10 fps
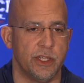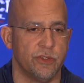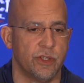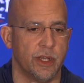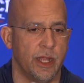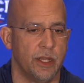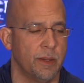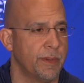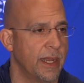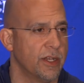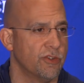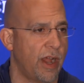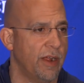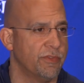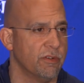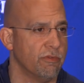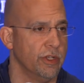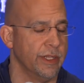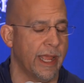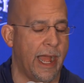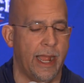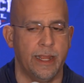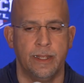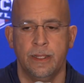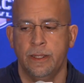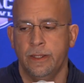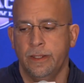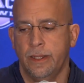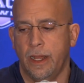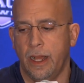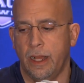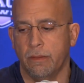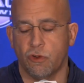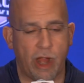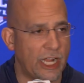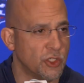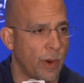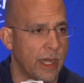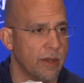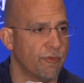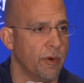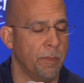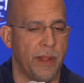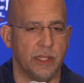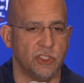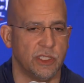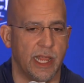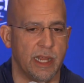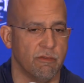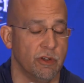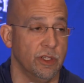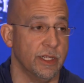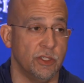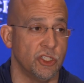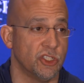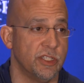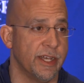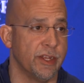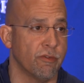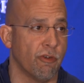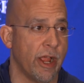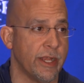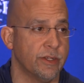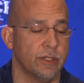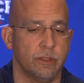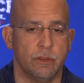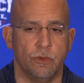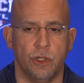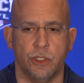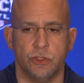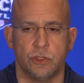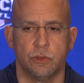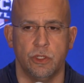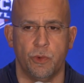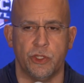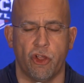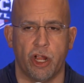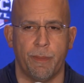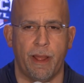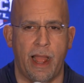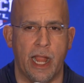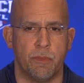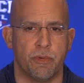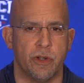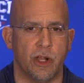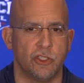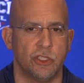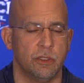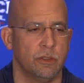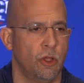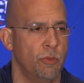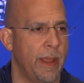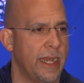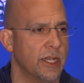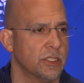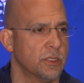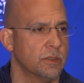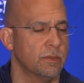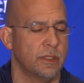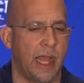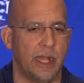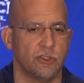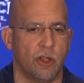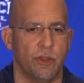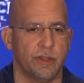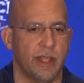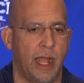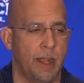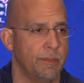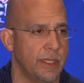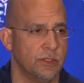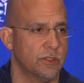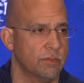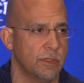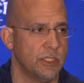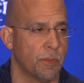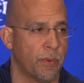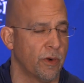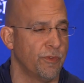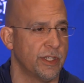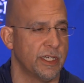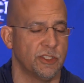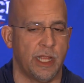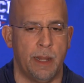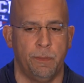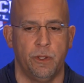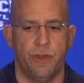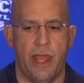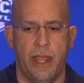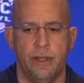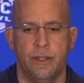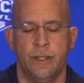he's going to end up getting drafted really high. Um, graduated from Penn State, really just did it right was, you know, we talk about high production, low maintenance guys all the time. He's he's a perfect example of that.